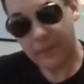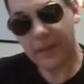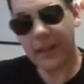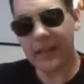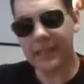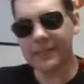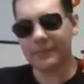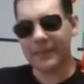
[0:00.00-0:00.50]

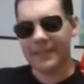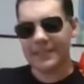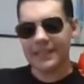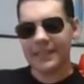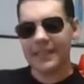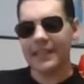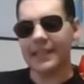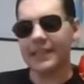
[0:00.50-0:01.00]
That's
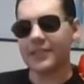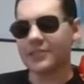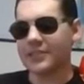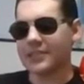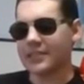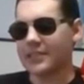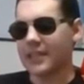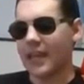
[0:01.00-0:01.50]
basically it. There's
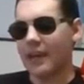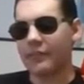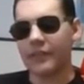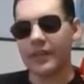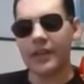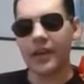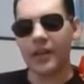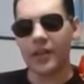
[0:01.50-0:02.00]
just
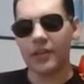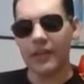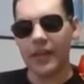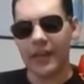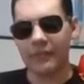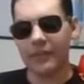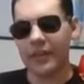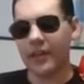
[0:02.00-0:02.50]
every hol-
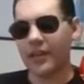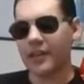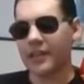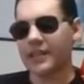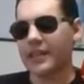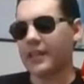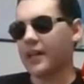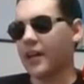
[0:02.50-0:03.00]
every
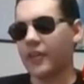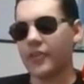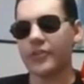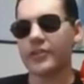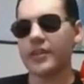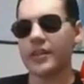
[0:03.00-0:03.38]
holiday other than